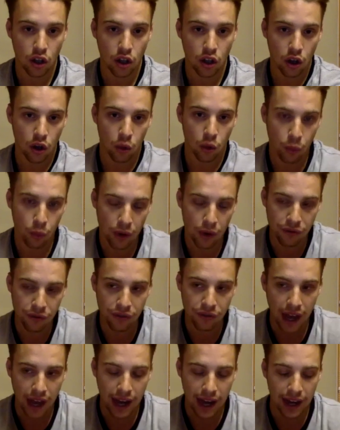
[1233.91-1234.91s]
Yeah.
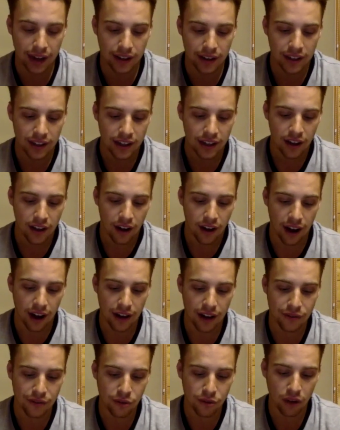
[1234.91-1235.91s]
With that,
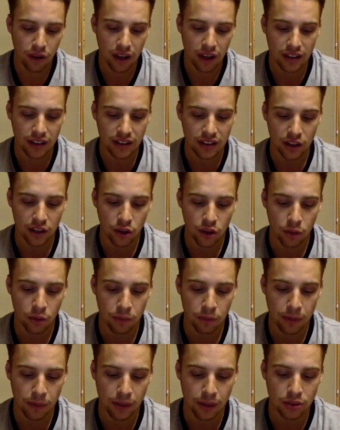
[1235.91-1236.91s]
I feel like there
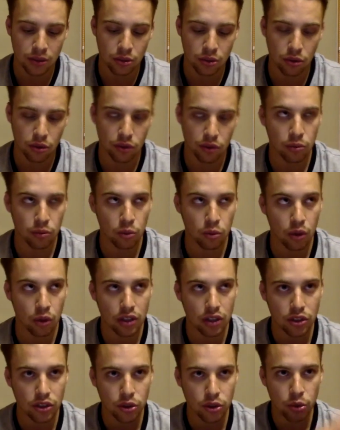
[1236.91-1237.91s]
could be sort of
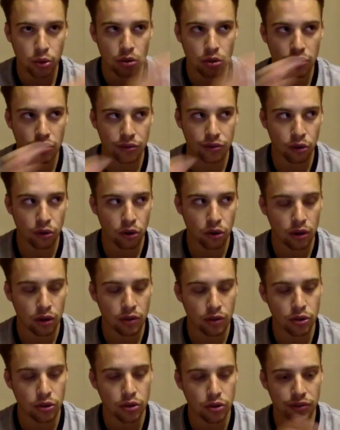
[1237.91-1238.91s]
one
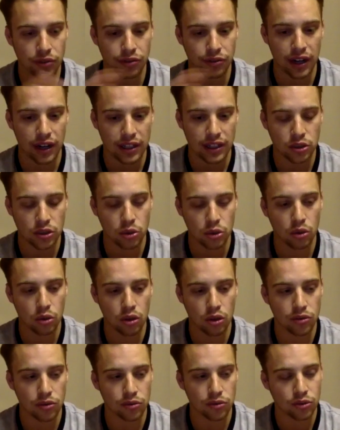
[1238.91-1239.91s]
uniform, unified
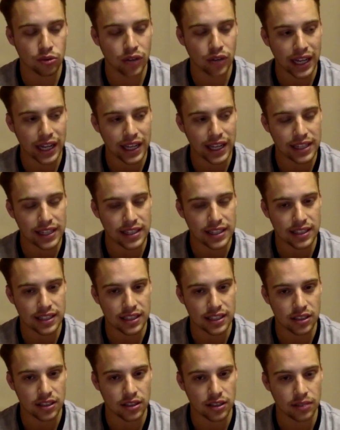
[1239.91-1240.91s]
sort of ranking
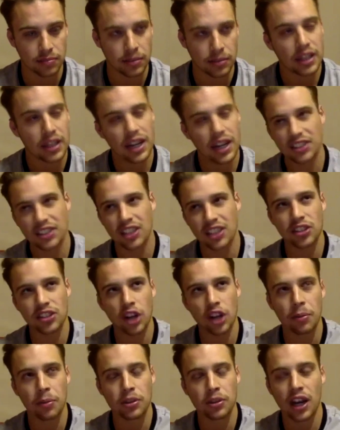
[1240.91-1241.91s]
system. Actually, I don't
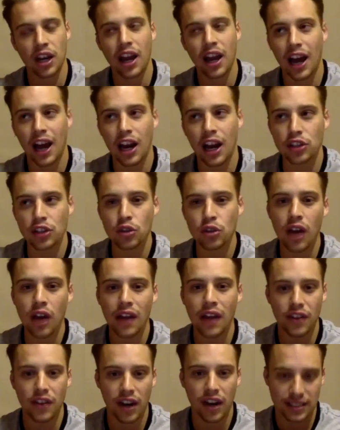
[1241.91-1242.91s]
know mm. because I like I, do
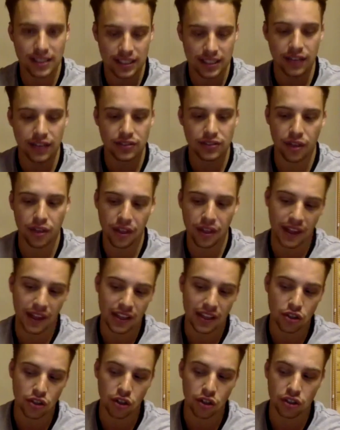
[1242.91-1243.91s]
like the ITFs. I think
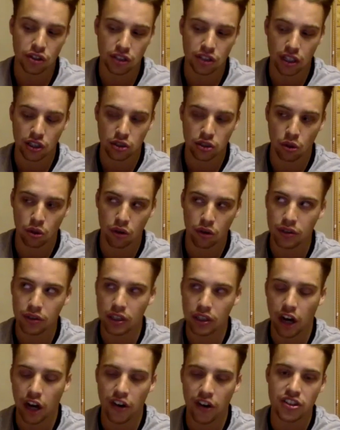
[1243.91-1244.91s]
that is good because it sort of
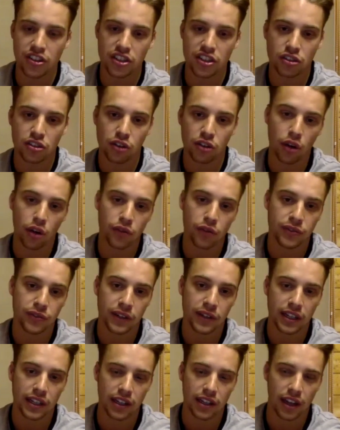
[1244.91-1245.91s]
encourages growth
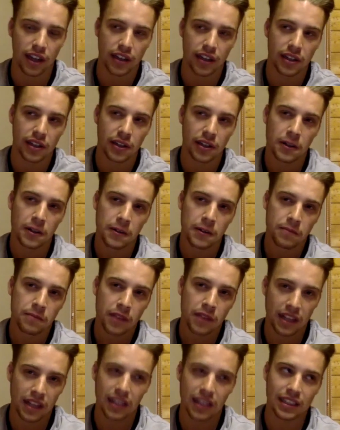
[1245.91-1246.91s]
and it like yeah,
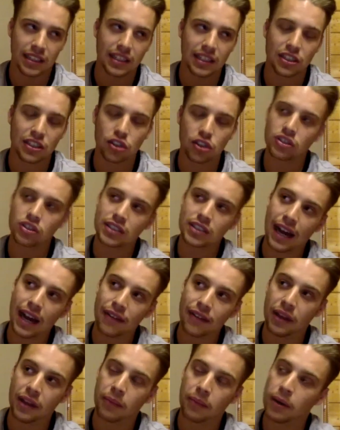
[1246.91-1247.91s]
it, it's good to
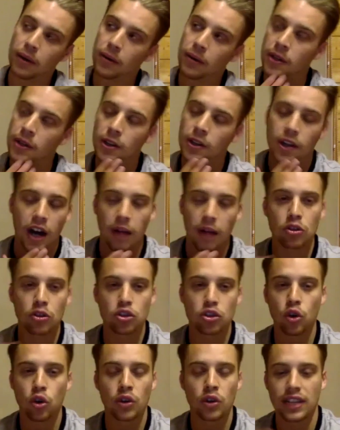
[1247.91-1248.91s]
have that. But I'm
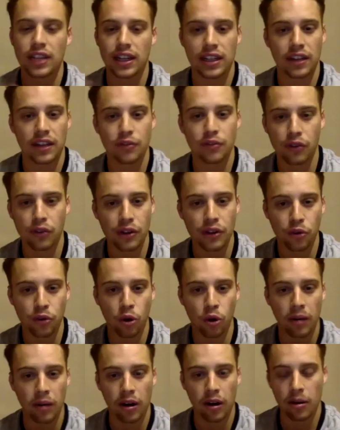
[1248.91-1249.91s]
not sure exactly. I've not really
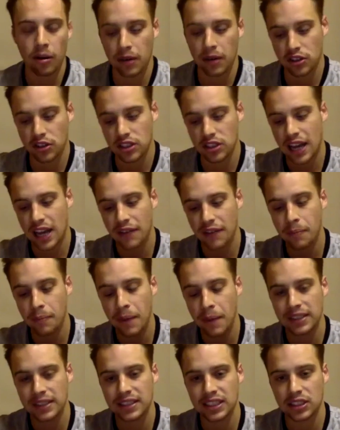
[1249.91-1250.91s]
thought about it, but just have a
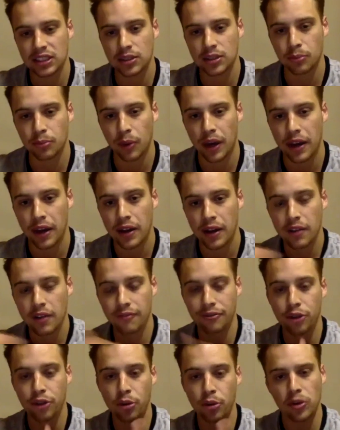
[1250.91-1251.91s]
better system where
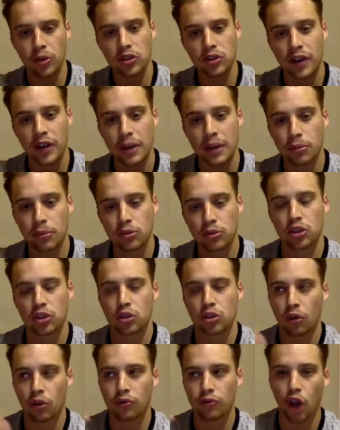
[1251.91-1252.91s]
viewers are able to
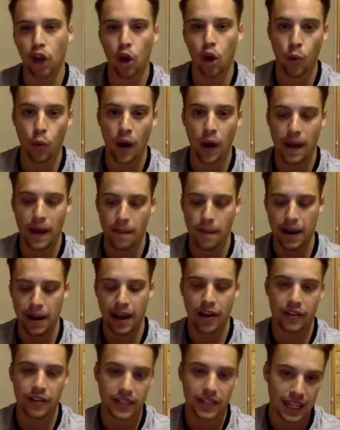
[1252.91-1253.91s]
sort of know where that
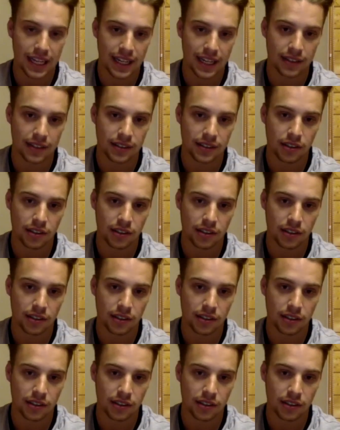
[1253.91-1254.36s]
player is at.